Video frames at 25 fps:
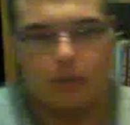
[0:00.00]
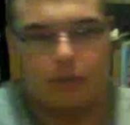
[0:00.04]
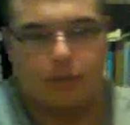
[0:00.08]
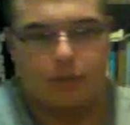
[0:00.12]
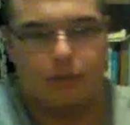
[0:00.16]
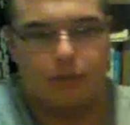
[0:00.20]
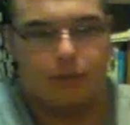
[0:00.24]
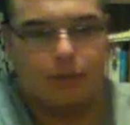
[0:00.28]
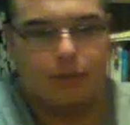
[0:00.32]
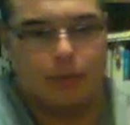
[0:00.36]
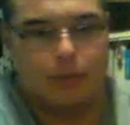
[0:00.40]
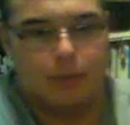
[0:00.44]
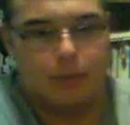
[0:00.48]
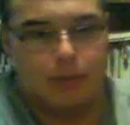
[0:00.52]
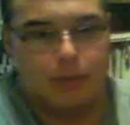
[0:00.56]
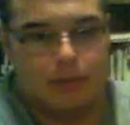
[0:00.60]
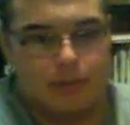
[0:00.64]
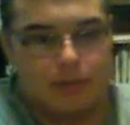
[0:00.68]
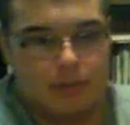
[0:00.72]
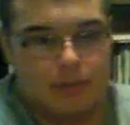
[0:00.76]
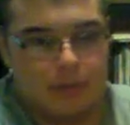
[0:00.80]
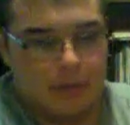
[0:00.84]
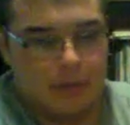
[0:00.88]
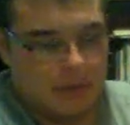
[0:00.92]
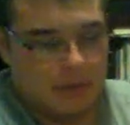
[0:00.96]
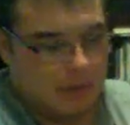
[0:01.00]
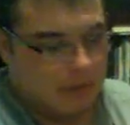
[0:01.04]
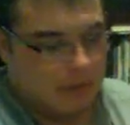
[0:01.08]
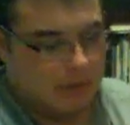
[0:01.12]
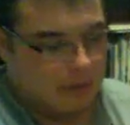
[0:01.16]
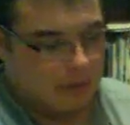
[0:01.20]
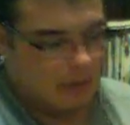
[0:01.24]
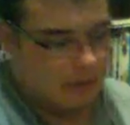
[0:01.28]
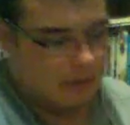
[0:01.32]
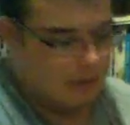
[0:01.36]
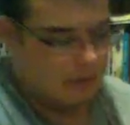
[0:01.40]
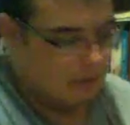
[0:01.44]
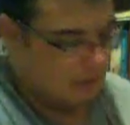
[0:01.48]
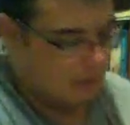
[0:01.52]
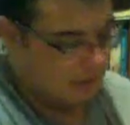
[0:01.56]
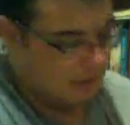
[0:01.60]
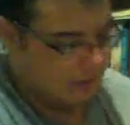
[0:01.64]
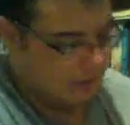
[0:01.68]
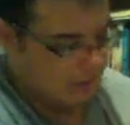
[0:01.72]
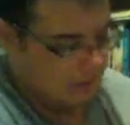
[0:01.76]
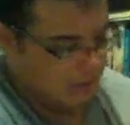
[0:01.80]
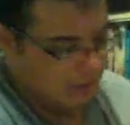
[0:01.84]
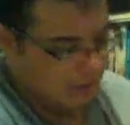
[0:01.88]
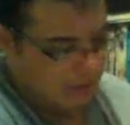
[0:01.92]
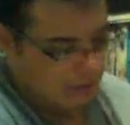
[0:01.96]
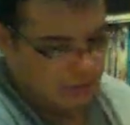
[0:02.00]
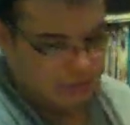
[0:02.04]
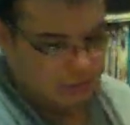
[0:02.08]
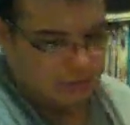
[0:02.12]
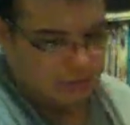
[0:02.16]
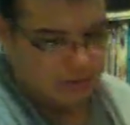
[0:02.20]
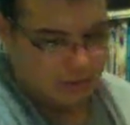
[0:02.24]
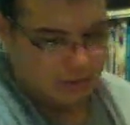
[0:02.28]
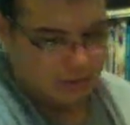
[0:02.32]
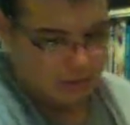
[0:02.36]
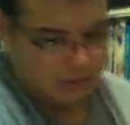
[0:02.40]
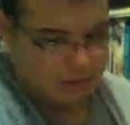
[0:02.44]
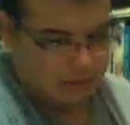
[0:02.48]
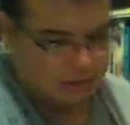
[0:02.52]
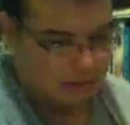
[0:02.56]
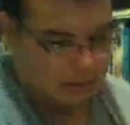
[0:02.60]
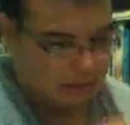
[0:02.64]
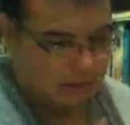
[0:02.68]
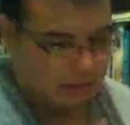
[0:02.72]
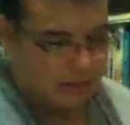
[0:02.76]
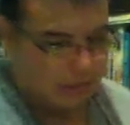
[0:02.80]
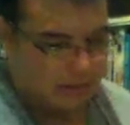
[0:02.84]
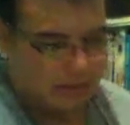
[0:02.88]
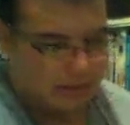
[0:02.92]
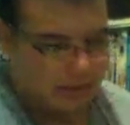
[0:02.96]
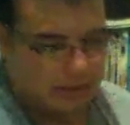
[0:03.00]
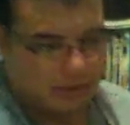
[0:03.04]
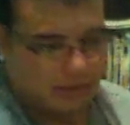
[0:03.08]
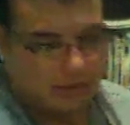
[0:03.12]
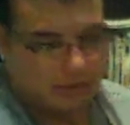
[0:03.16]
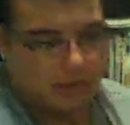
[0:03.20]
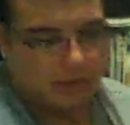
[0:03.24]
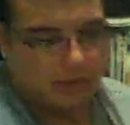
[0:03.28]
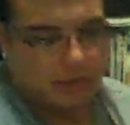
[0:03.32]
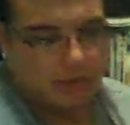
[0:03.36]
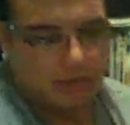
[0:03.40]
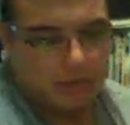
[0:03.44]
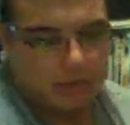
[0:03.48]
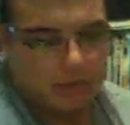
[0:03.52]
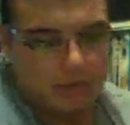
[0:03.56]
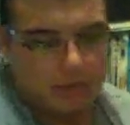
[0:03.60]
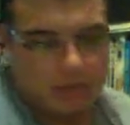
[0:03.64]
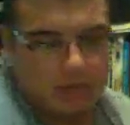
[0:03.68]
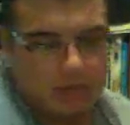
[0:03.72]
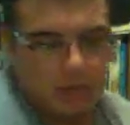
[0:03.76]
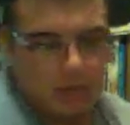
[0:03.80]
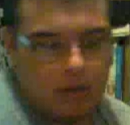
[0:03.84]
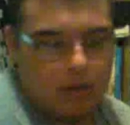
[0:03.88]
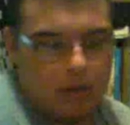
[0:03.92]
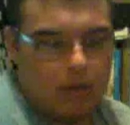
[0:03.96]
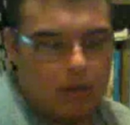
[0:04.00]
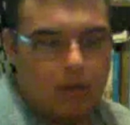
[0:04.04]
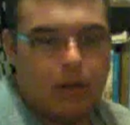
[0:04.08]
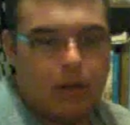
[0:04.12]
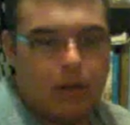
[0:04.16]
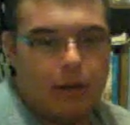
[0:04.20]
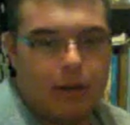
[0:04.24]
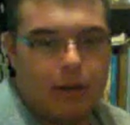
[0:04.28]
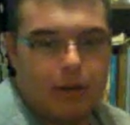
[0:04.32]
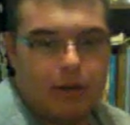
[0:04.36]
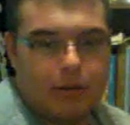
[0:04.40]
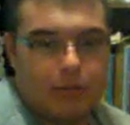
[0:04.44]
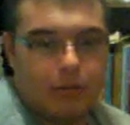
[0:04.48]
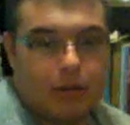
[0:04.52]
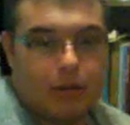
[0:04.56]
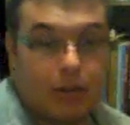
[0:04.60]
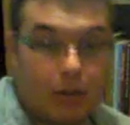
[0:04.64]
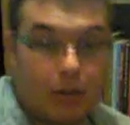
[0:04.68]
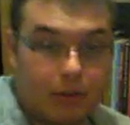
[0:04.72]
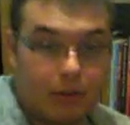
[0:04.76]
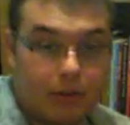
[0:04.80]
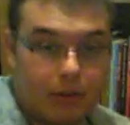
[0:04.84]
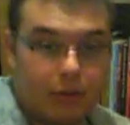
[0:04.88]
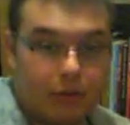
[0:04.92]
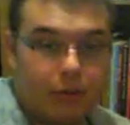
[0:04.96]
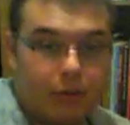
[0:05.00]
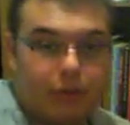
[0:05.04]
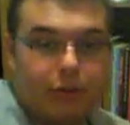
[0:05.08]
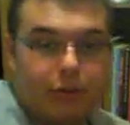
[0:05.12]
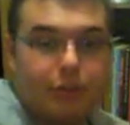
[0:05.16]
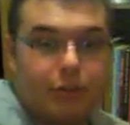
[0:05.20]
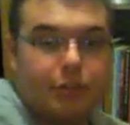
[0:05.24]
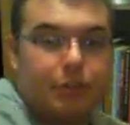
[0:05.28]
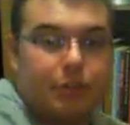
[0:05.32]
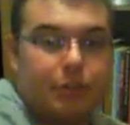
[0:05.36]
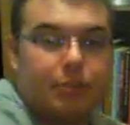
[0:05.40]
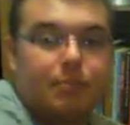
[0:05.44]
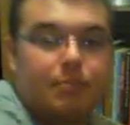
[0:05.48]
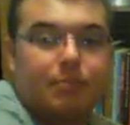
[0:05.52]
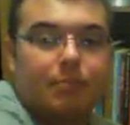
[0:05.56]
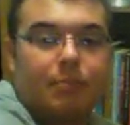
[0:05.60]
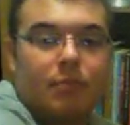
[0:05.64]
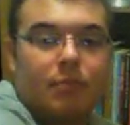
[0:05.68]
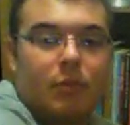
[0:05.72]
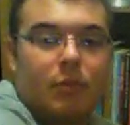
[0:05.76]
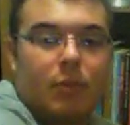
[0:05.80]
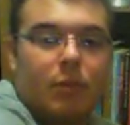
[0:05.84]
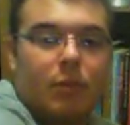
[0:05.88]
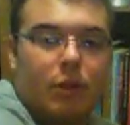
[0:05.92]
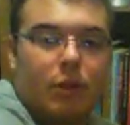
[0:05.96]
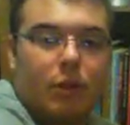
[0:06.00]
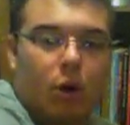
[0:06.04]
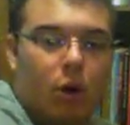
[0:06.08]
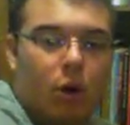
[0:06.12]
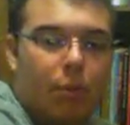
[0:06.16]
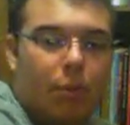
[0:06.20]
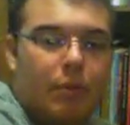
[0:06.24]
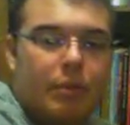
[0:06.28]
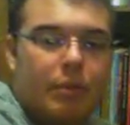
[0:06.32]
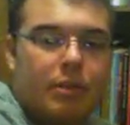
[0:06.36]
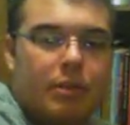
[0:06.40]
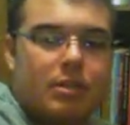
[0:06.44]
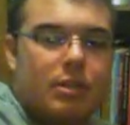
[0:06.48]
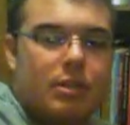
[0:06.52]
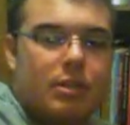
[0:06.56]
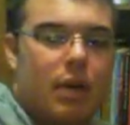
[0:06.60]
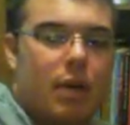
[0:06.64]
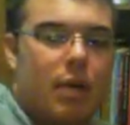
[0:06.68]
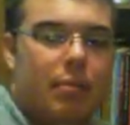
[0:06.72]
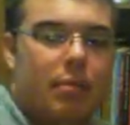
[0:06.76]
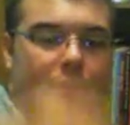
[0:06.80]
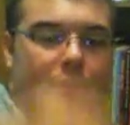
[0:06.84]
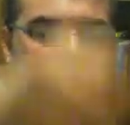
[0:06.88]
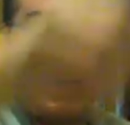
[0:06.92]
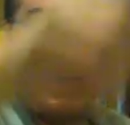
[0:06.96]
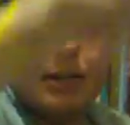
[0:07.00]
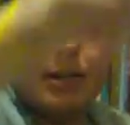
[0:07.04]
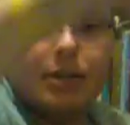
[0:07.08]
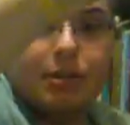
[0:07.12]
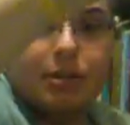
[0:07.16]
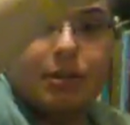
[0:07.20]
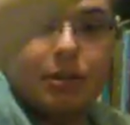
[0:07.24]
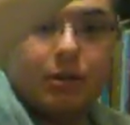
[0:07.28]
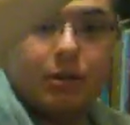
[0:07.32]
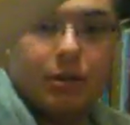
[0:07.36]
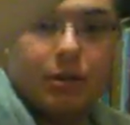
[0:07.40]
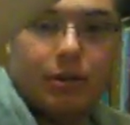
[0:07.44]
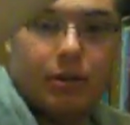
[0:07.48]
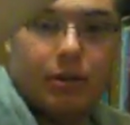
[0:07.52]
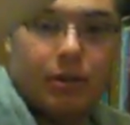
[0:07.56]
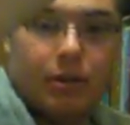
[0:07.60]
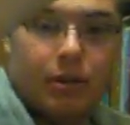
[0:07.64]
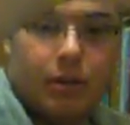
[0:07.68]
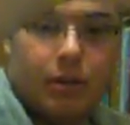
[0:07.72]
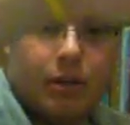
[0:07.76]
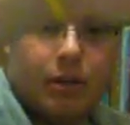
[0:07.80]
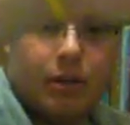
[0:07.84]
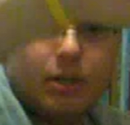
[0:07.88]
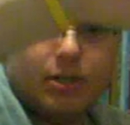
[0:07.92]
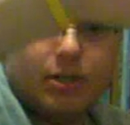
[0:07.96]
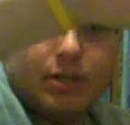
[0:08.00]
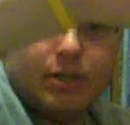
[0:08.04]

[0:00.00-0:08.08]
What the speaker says: Flip this around here. There we go. Here's another cool feature. When you open this top latch, see